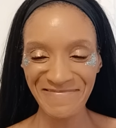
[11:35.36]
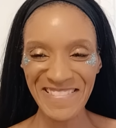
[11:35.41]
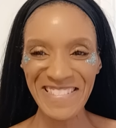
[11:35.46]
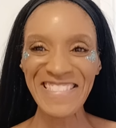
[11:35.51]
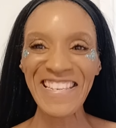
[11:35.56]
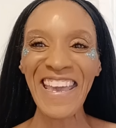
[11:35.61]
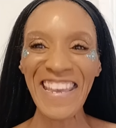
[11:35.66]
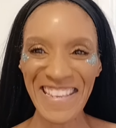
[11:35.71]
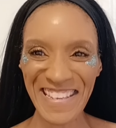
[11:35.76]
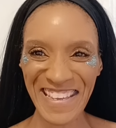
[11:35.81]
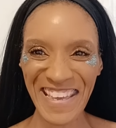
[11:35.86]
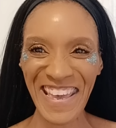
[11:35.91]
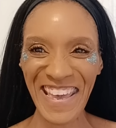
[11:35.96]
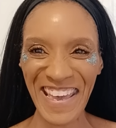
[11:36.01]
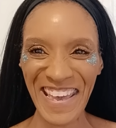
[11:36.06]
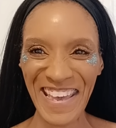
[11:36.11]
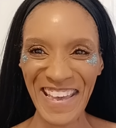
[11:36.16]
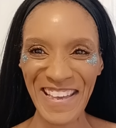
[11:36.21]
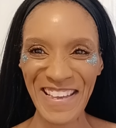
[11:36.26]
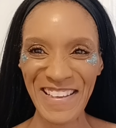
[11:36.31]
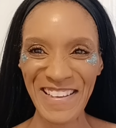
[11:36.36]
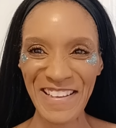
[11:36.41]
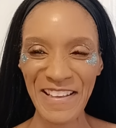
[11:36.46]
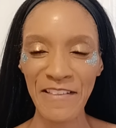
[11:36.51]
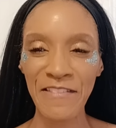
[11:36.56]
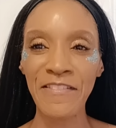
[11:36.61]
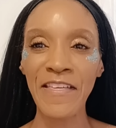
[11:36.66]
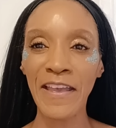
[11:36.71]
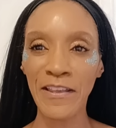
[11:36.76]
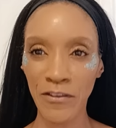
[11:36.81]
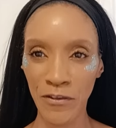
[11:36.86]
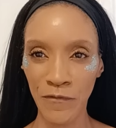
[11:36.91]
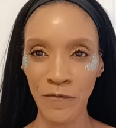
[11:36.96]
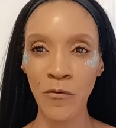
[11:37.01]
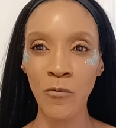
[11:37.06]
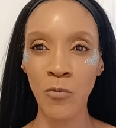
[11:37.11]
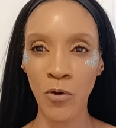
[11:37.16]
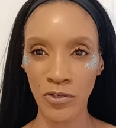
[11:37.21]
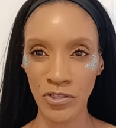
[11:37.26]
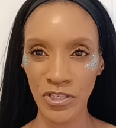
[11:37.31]
Take care. Thank you for
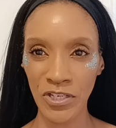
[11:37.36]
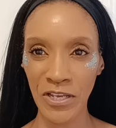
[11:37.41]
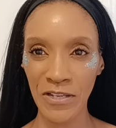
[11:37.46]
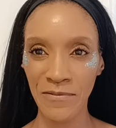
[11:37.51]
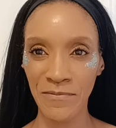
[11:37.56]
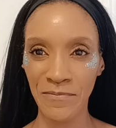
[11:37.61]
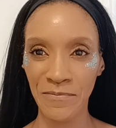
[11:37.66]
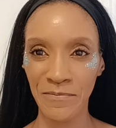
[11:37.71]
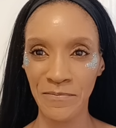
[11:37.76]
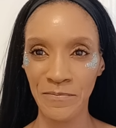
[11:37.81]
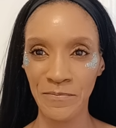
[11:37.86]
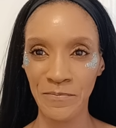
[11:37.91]
watching.